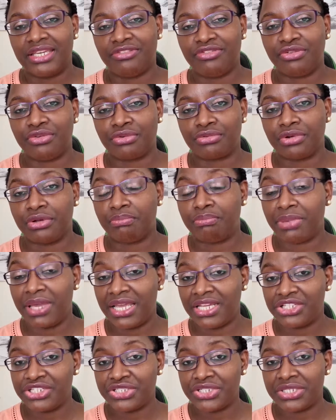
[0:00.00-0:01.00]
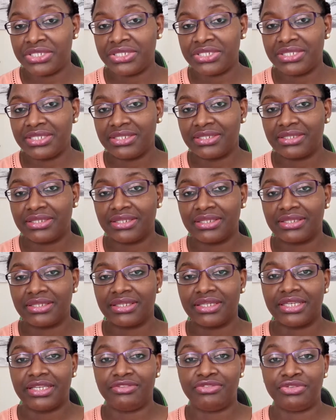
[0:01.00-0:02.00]
If you're a patient,
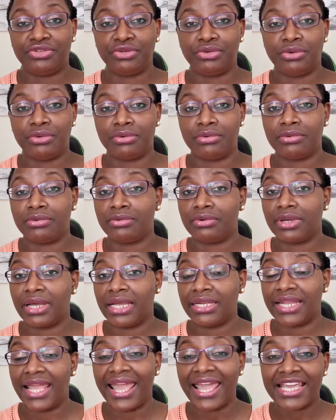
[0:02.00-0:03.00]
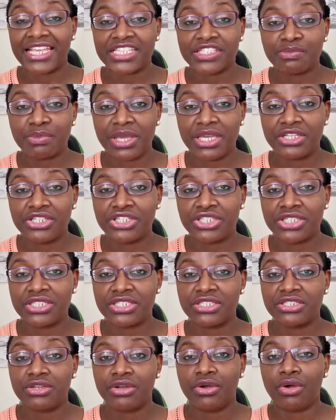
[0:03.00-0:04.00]
if you're an
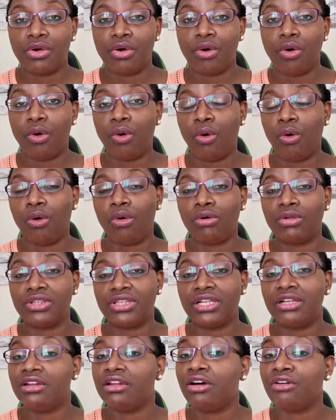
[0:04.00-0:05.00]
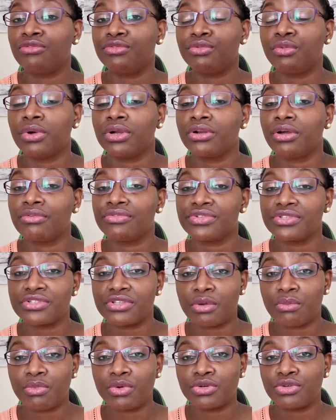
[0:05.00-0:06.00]
ex-patient, or the loved one of
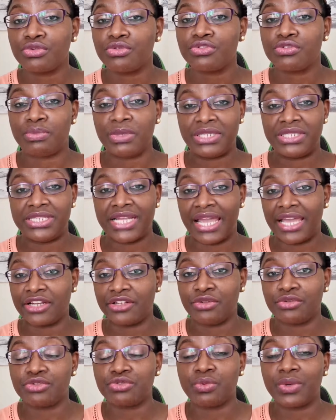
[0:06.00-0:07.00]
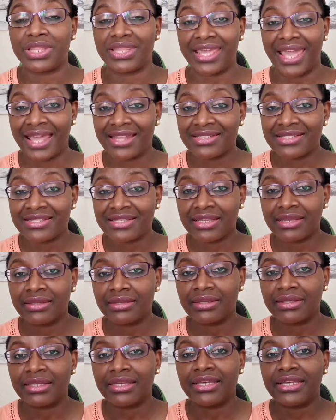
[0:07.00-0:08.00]
someone who's been diagnosed with cancer,
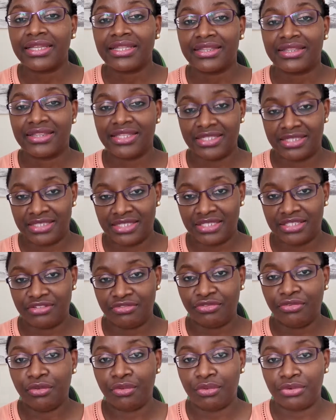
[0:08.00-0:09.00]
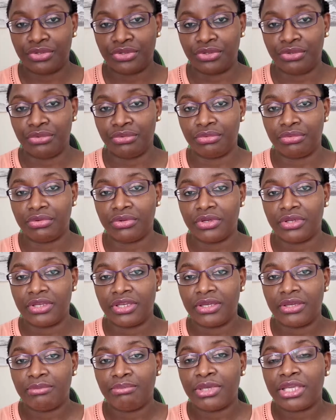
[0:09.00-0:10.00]
this is for you,
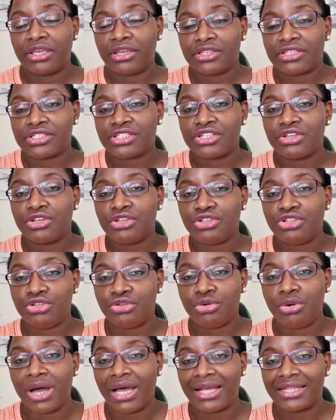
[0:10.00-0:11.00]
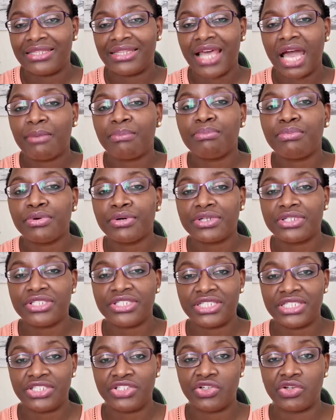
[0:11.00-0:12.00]
because you are at that
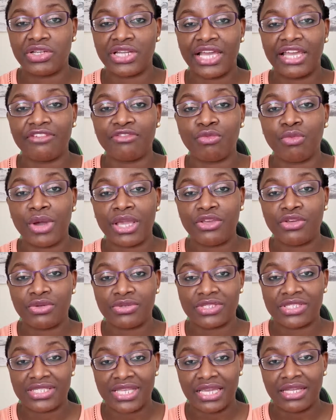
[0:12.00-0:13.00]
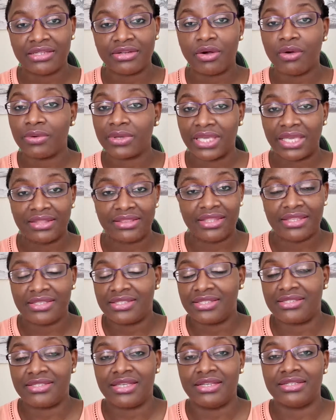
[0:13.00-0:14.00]
point in your life where you're saying, okay,
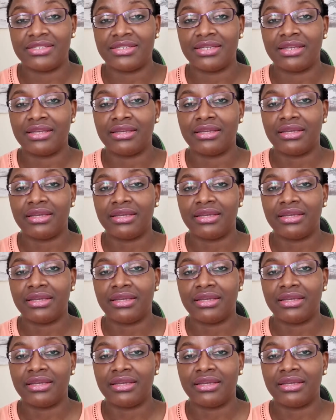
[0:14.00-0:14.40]
this is it.